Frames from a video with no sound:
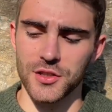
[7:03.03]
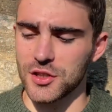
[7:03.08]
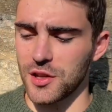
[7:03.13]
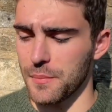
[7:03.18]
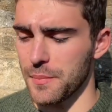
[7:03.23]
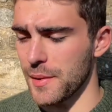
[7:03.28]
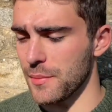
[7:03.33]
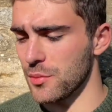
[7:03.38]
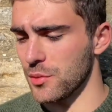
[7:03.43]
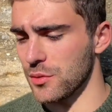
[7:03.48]

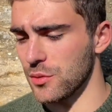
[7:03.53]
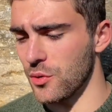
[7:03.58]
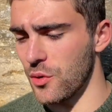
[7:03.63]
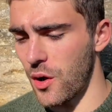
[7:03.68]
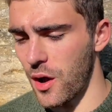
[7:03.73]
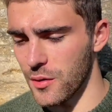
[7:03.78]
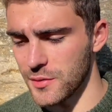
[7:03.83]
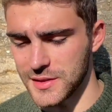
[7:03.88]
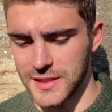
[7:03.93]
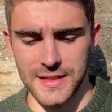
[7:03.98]
some people thought
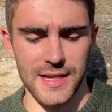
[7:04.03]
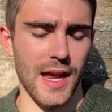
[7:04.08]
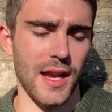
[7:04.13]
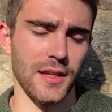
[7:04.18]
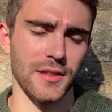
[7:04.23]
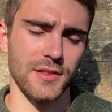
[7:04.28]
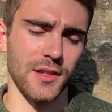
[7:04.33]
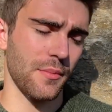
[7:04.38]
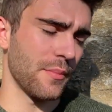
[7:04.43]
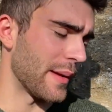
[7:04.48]
I was
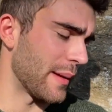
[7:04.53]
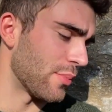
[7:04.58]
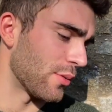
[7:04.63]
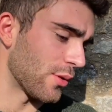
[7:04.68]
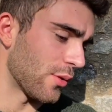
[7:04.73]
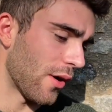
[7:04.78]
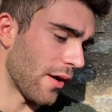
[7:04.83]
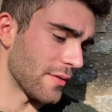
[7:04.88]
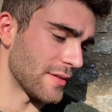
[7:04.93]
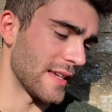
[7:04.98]
Italian, some people
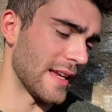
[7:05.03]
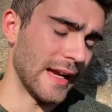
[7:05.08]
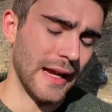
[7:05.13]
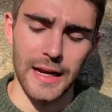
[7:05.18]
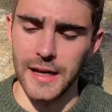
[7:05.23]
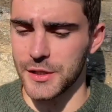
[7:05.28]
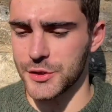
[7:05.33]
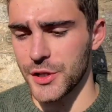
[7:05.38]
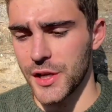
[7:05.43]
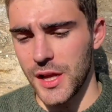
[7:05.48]
thought I was
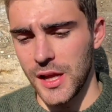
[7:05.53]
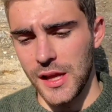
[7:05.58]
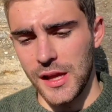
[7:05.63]
English.